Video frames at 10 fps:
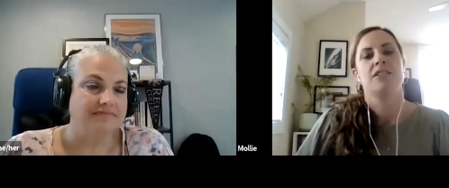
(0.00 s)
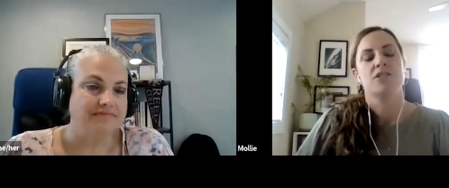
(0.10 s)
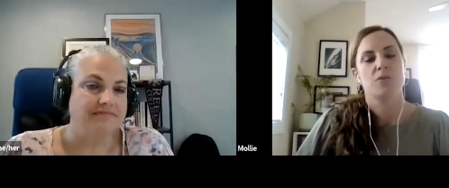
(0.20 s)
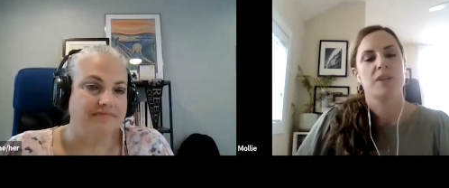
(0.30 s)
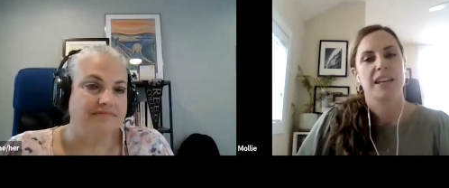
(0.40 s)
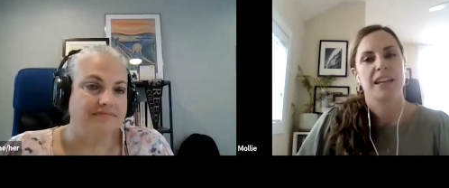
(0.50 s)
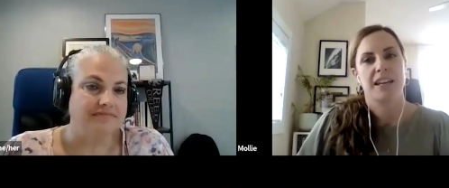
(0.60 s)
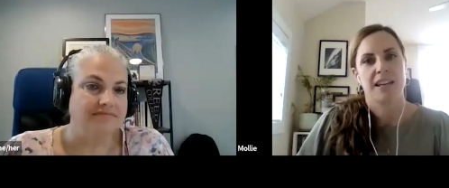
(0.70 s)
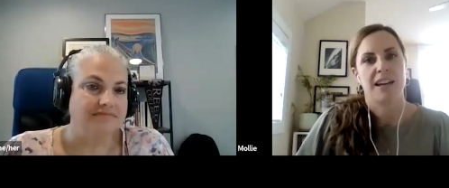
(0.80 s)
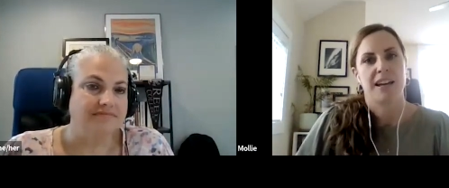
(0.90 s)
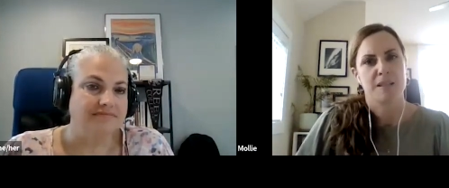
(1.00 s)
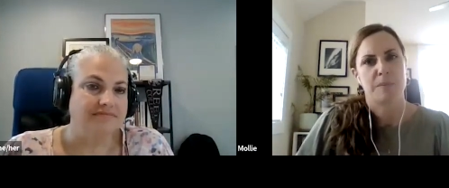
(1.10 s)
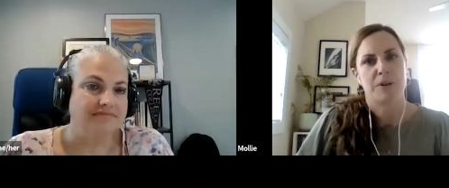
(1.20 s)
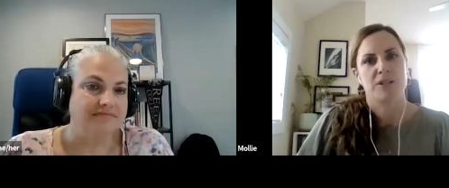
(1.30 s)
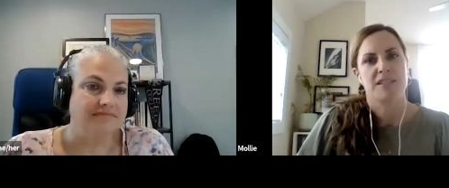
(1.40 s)
Speaker 1: So really getting an
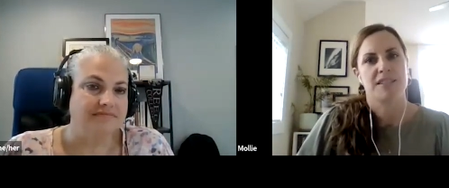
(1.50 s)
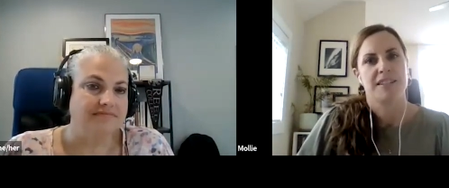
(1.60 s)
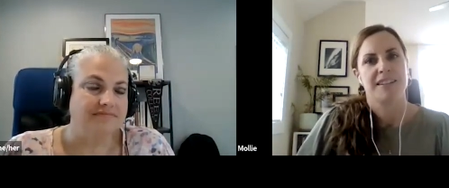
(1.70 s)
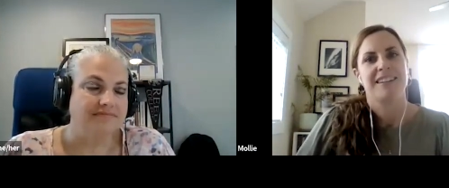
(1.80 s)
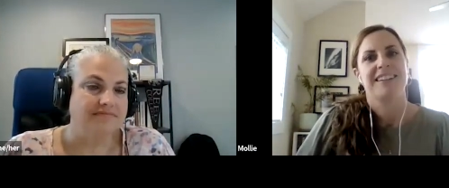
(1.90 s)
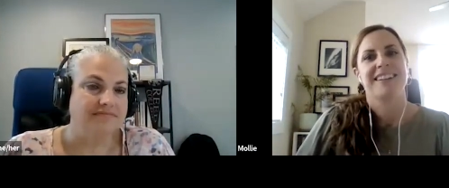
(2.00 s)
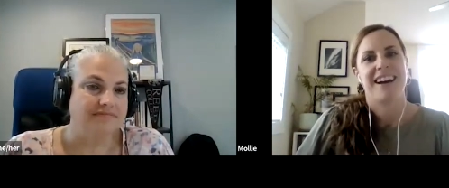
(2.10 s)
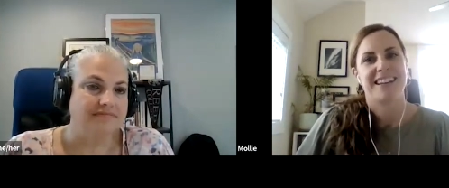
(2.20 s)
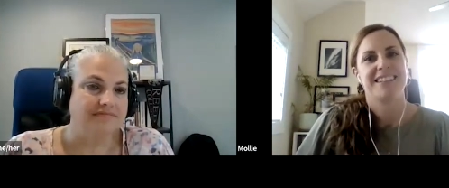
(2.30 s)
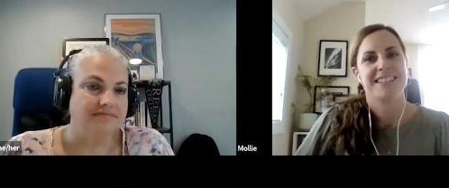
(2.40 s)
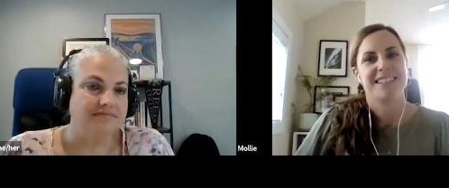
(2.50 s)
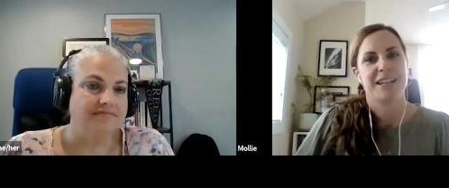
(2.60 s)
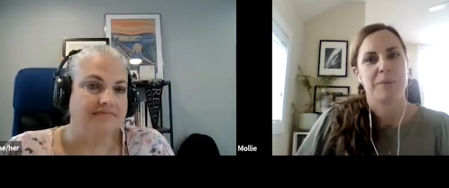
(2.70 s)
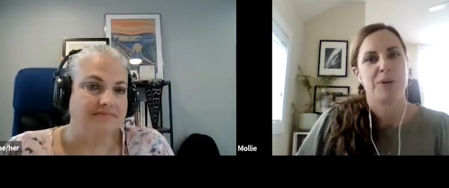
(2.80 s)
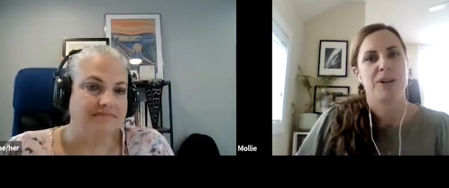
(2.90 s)
expert's guidance and
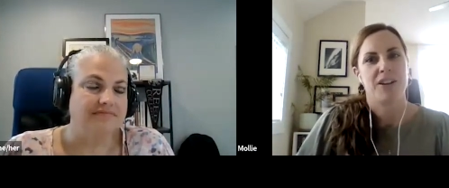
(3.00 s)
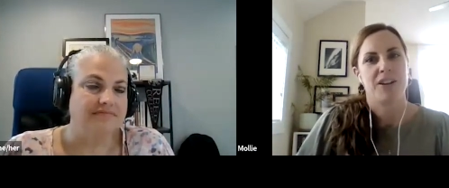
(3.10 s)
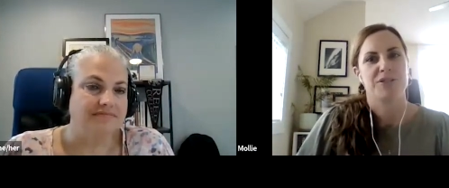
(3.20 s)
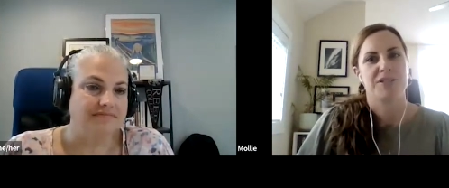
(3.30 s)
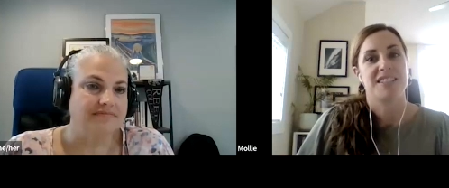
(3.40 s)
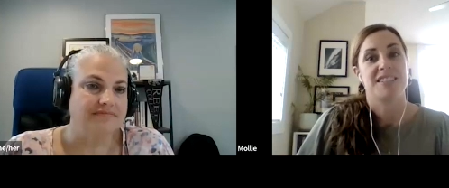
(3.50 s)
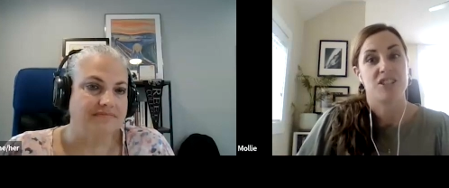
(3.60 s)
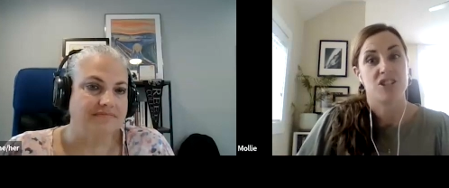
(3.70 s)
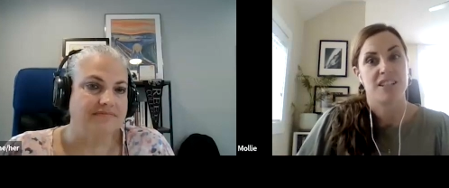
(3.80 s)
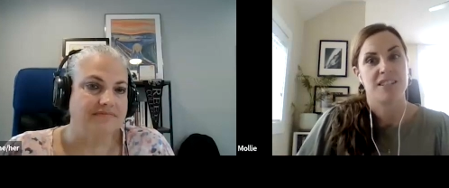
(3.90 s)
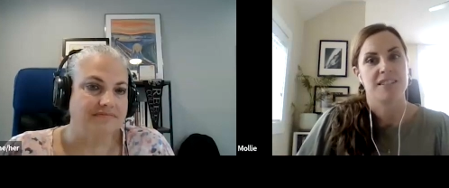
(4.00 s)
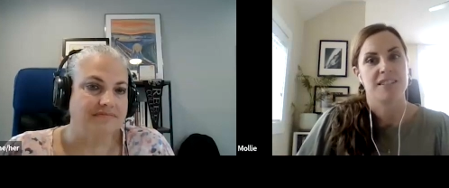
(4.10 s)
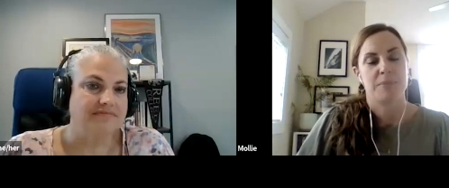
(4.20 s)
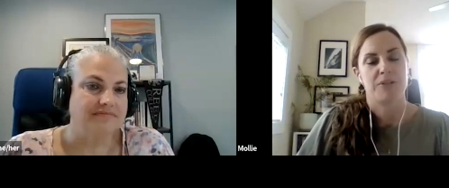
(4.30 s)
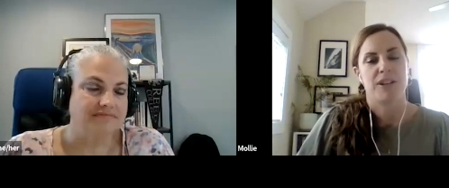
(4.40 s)
input on those decisions
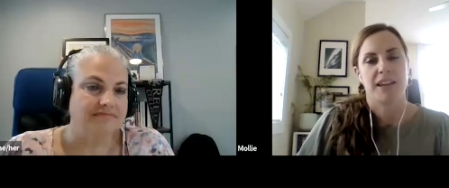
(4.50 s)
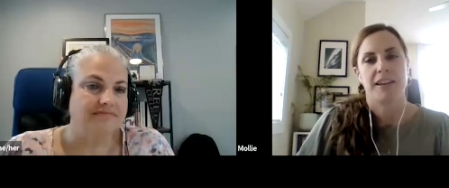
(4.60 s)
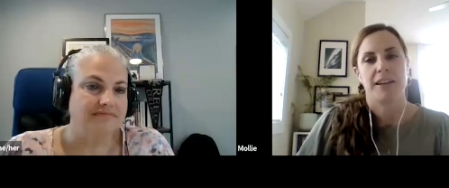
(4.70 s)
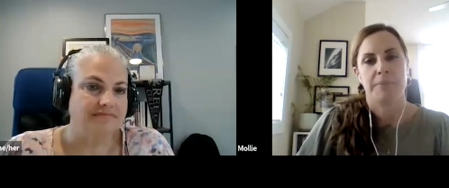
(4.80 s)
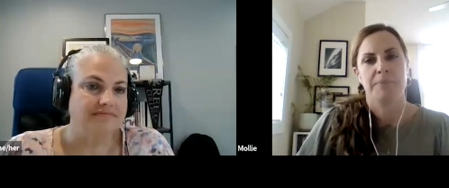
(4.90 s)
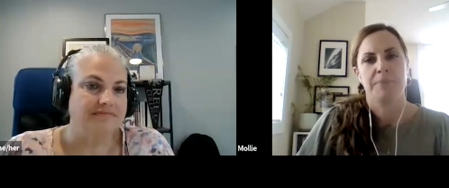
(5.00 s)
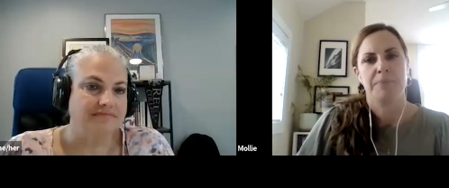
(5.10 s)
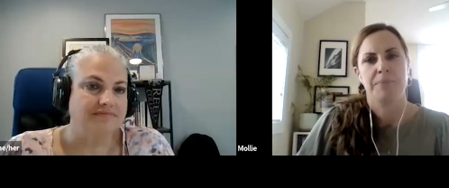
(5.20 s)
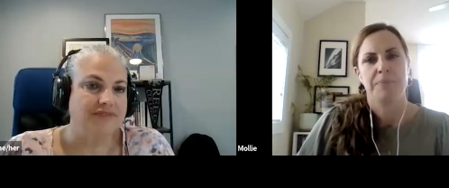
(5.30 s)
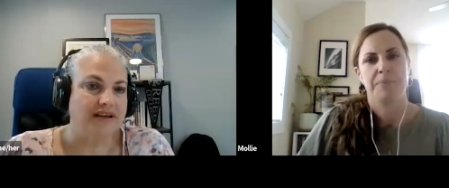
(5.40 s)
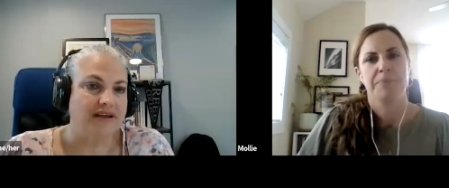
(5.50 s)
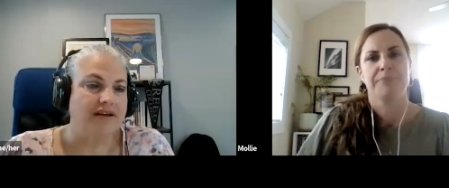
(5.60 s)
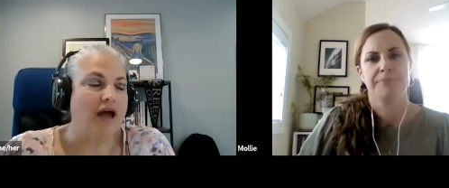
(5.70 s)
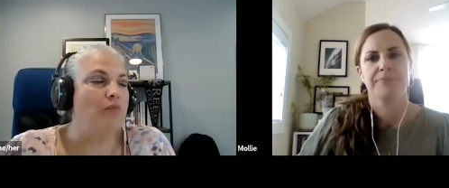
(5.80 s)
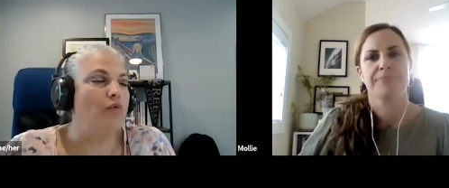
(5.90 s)
can be really key.
Speaker 2: Yeah,
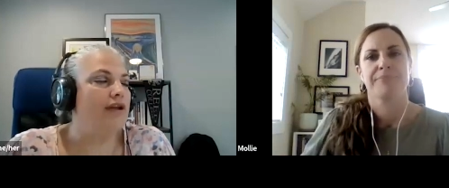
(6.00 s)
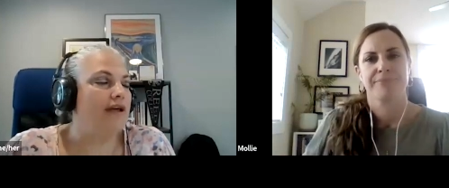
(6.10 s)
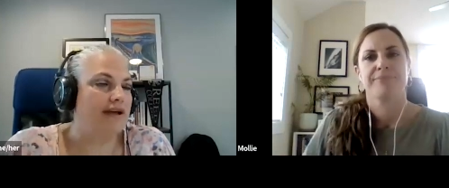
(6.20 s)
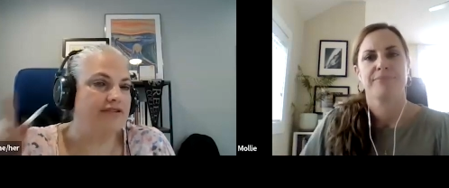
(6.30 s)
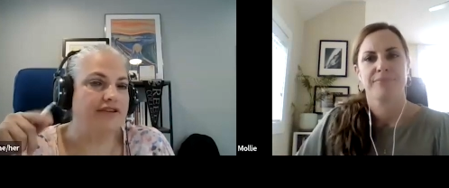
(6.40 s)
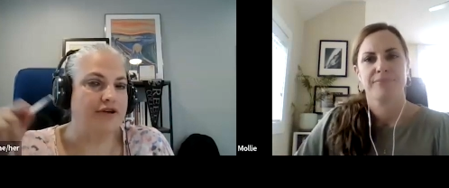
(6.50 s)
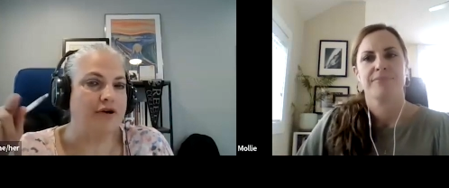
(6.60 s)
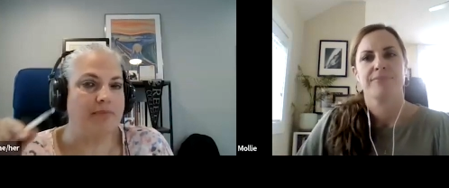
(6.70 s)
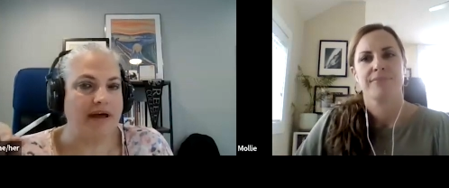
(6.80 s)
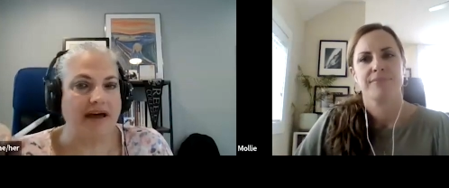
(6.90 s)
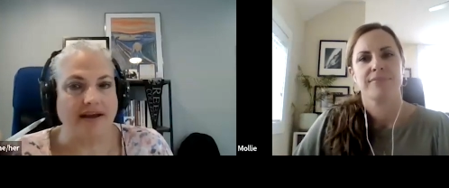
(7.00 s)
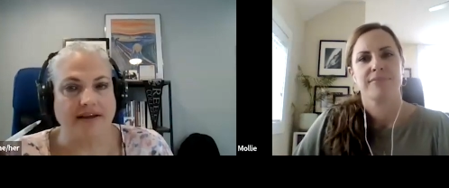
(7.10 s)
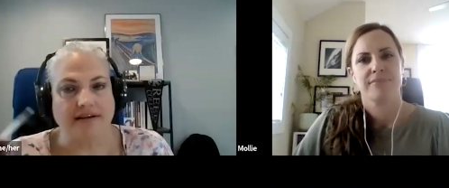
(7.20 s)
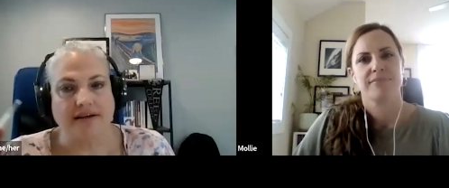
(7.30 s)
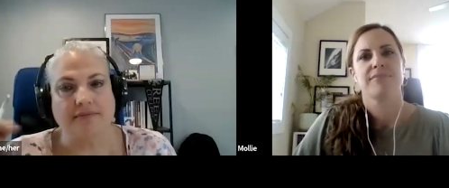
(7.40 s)
I want to actually go back,
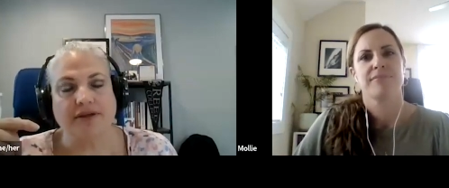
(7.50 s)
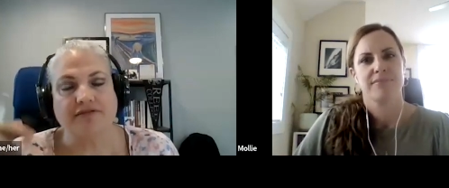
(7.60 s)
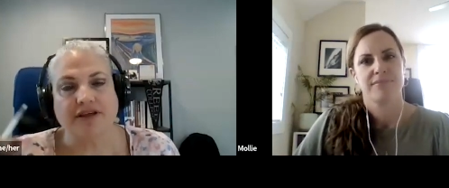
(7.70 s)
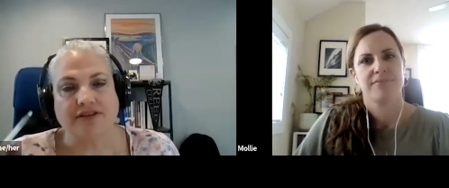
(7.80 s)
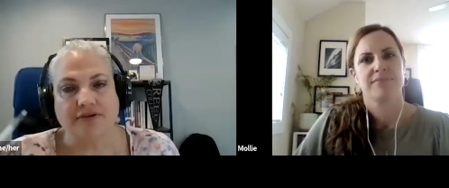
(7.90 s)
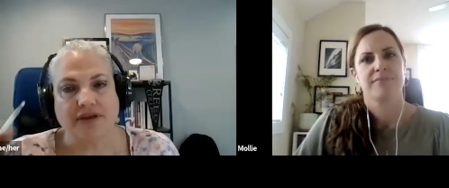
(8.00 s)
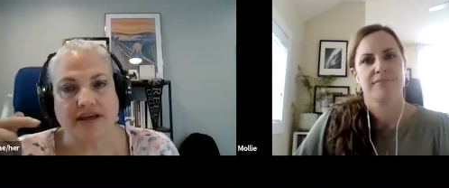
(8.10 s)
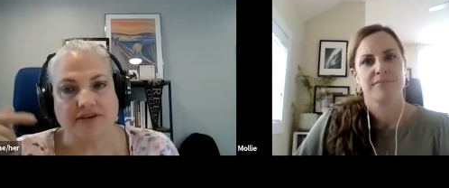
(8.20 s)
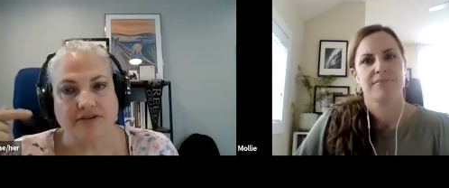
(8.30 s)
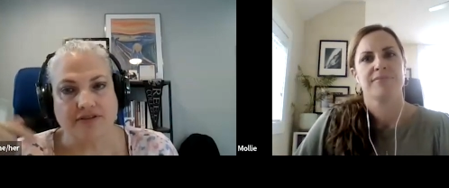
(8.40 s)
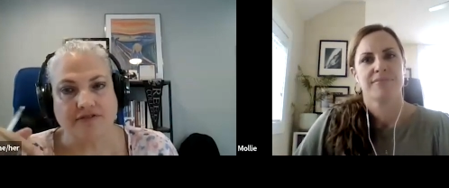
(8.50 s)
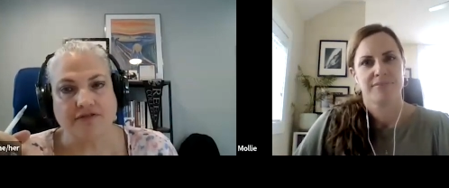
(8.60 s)
um, if that's okay, to the